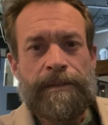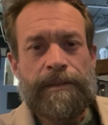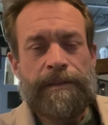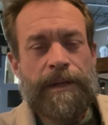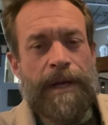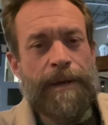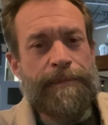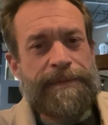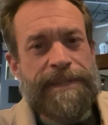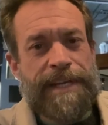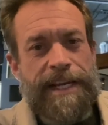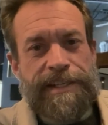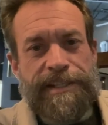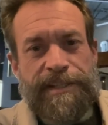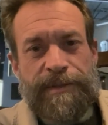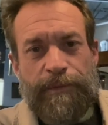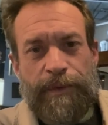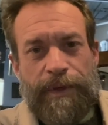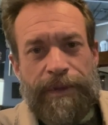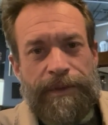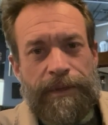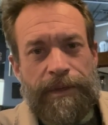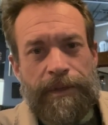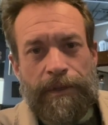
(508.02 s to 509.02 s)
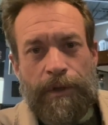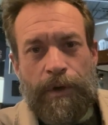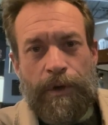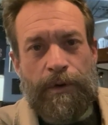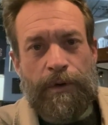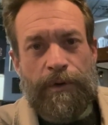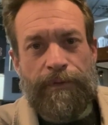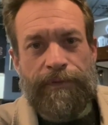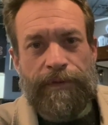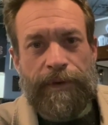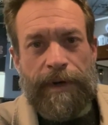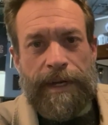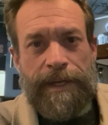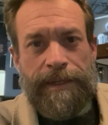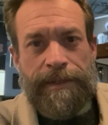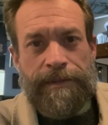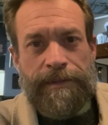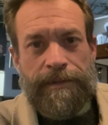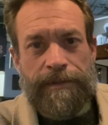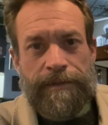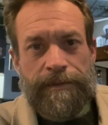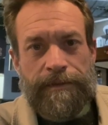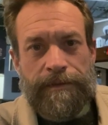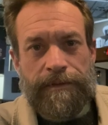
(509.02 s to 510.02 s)
I'm texting with a local friend
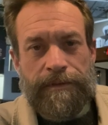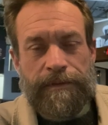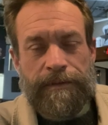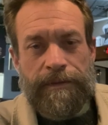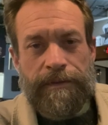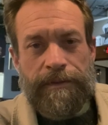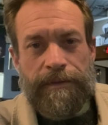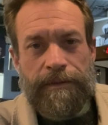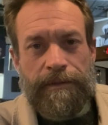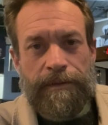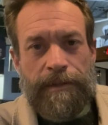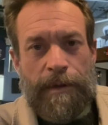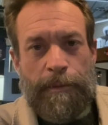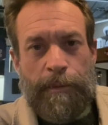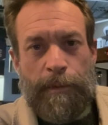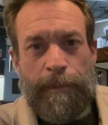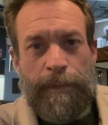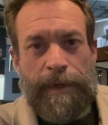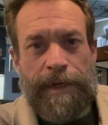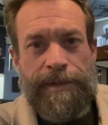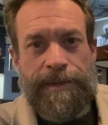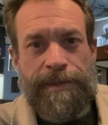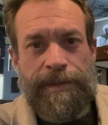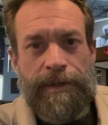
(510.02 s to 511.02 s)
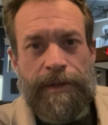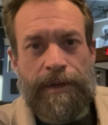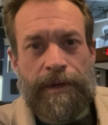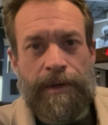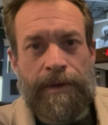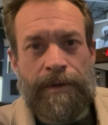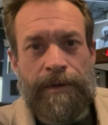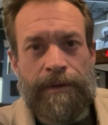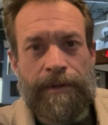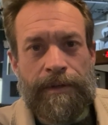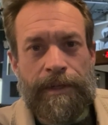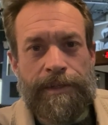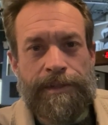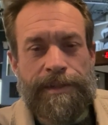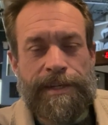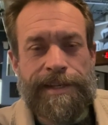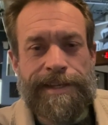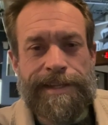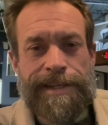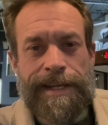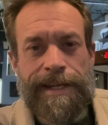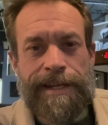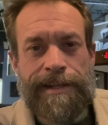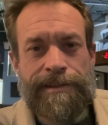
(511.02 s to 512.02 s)
couple minutes ago, and she
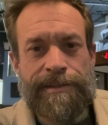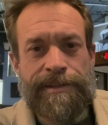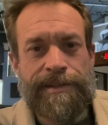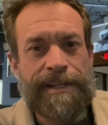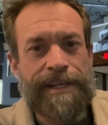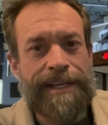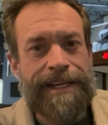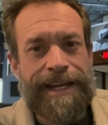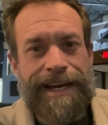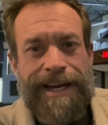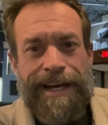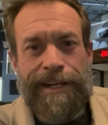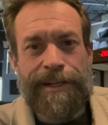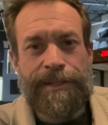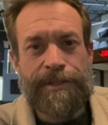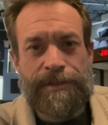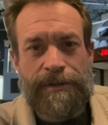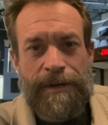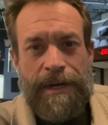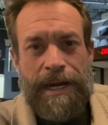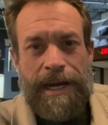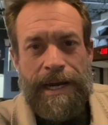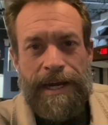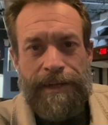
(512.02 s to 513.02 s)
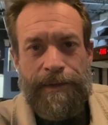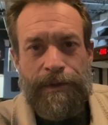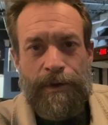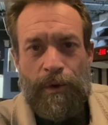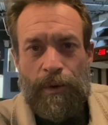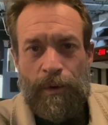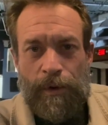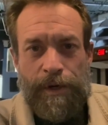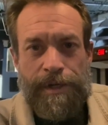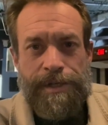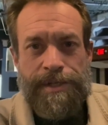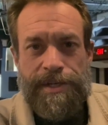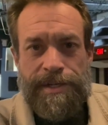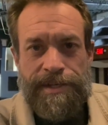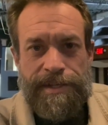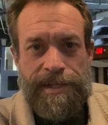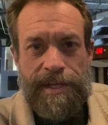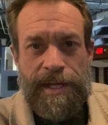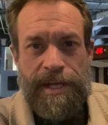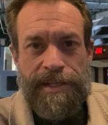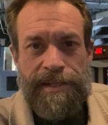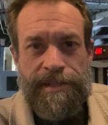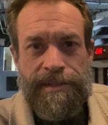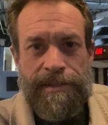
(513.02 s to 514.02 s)
says, you gotta try the orange is
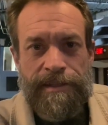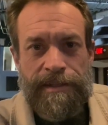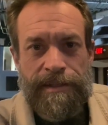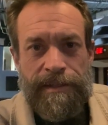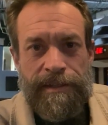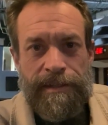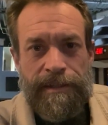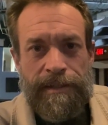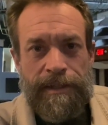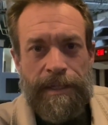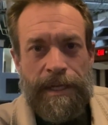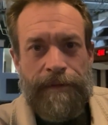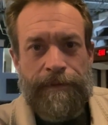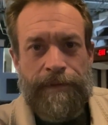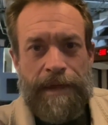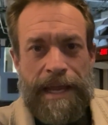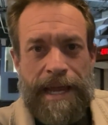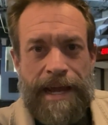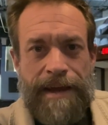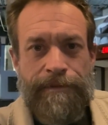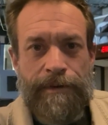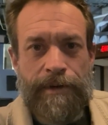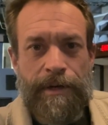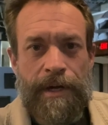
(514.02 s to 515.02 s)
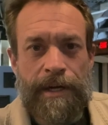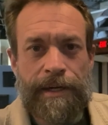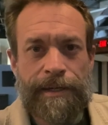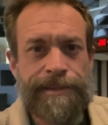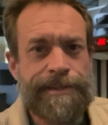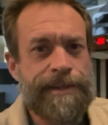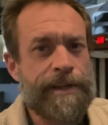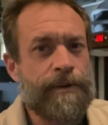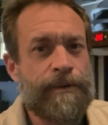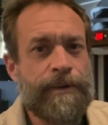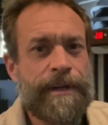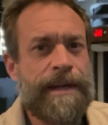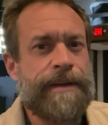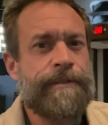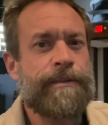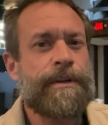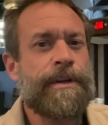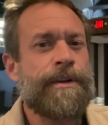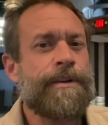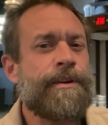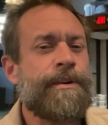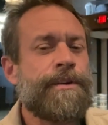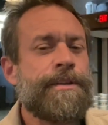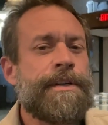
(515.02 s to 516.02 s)
sus if they have it on, because they don't have it
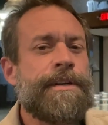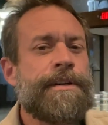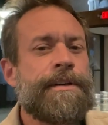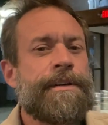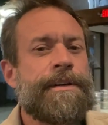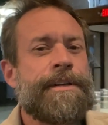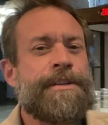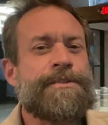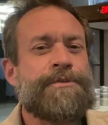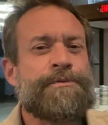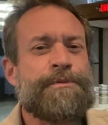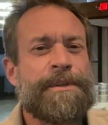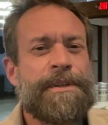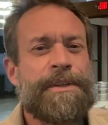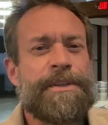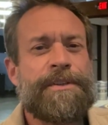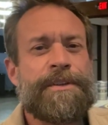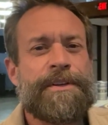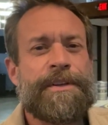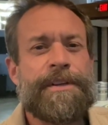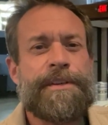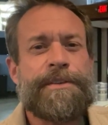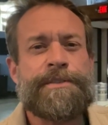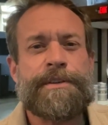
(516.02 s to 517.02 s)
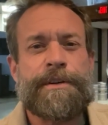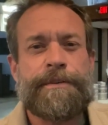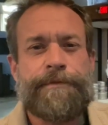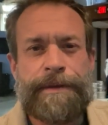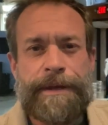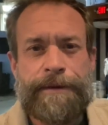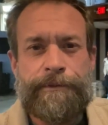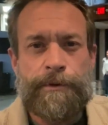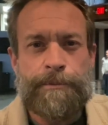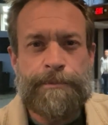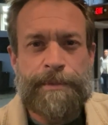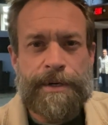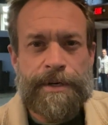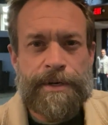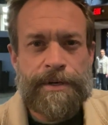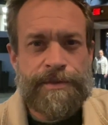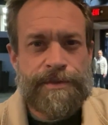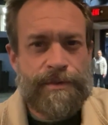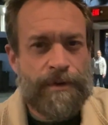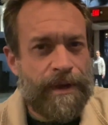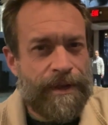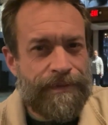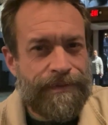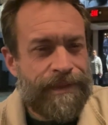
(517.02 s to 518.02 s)
on all year, and it's really good. It's her favorite beer,
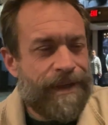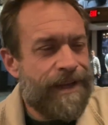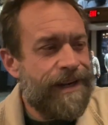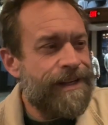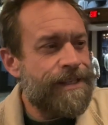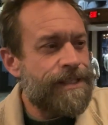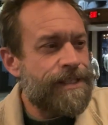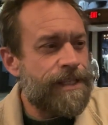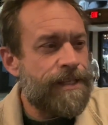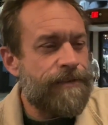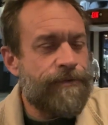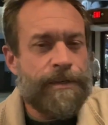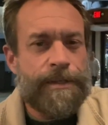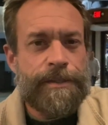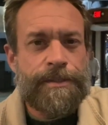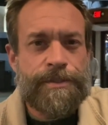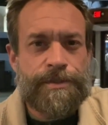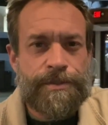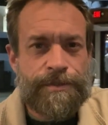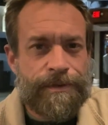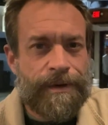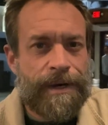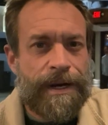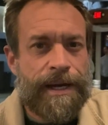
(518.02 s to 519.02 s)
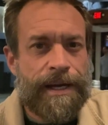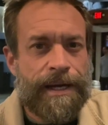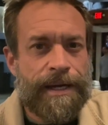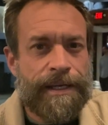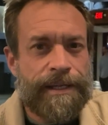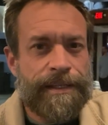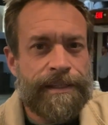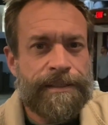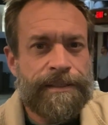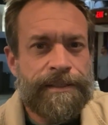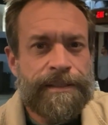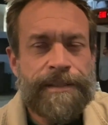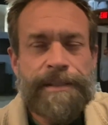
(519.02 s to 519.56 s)
so I thought I'd give it a try.